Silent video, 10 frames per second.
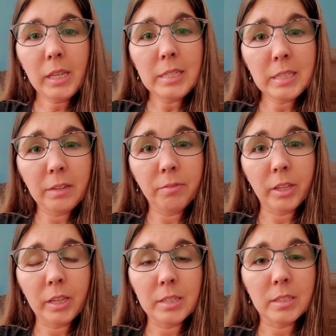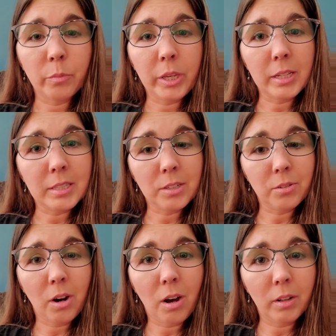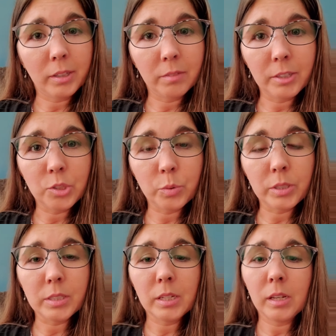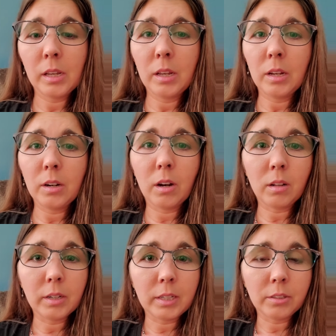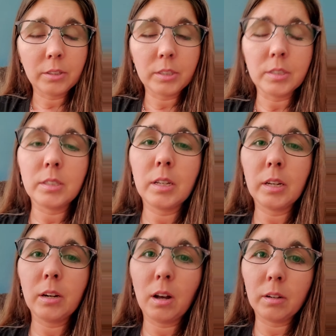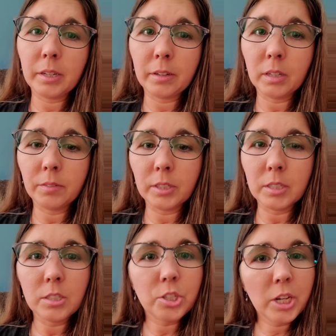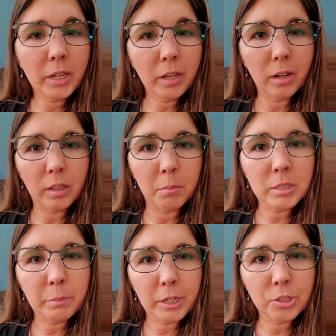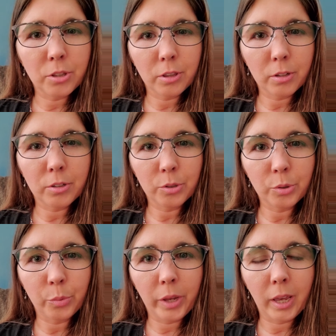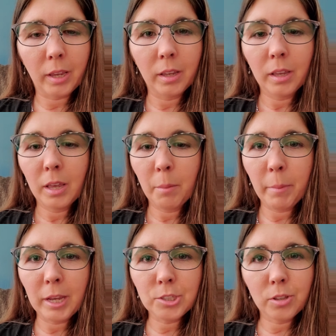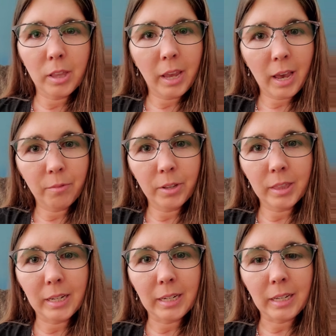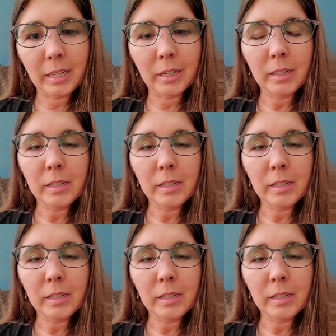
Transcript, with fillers: safely is that we can still call individuals, call our elders, call our caregivers, check in on them to make sure that they're doing okay, making sure that they have what they need.